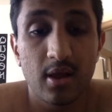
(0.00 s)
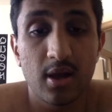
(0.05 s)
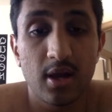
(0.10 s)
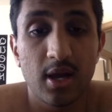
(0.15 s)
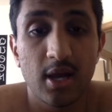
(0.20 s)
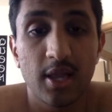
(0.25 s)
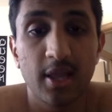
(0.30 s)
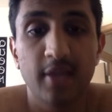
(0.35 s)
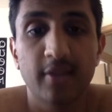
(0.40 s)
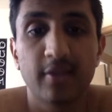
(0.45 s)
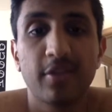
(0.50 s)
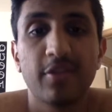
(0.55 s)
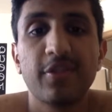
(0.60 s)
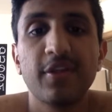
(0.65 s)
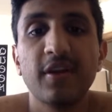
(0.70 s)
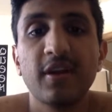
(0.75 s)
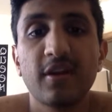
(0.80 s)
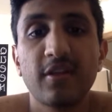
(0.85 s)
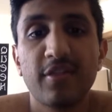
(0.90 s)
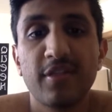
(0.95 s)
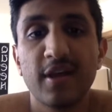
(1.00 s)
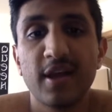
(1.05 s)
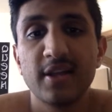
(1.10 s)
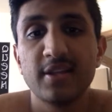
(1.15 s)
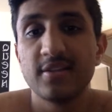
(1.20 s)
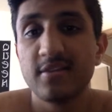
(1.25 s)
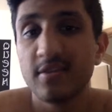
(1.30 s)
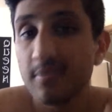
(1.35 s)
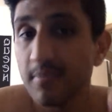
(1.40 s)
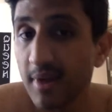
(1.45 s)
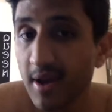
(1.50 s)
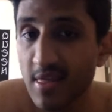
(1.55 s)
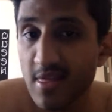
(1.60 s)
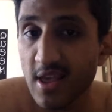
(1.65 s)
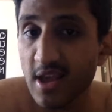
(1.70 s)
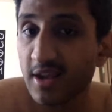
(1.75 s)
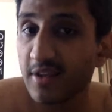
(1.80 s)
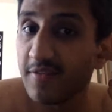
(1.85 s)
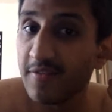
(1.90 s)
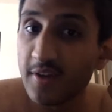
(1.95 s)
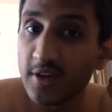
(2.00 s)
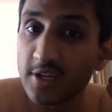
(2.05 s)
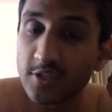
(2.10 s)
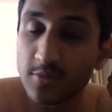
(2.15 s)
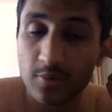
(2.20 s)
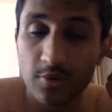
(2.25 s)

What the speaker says: I like to think that my side effects